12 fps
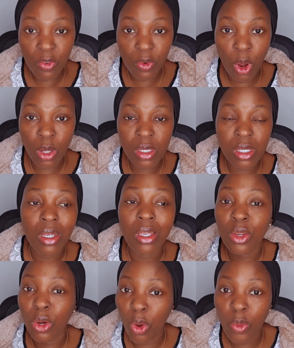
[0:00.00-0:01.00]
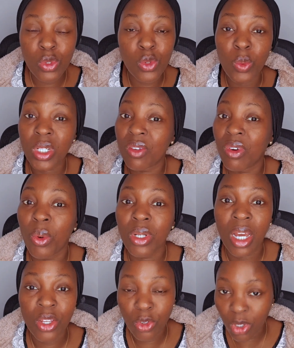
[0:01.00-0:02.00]
If not, you're going to
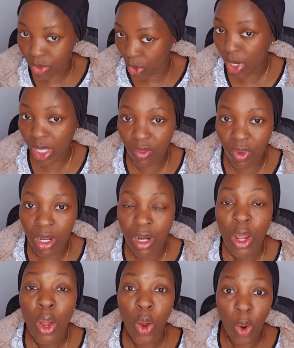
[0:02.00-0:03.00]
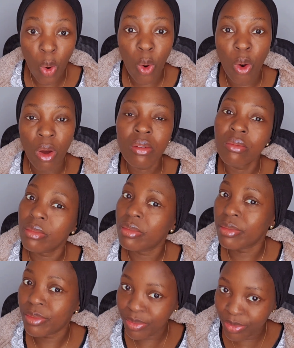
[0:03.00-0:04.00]
whichever one that you're given, or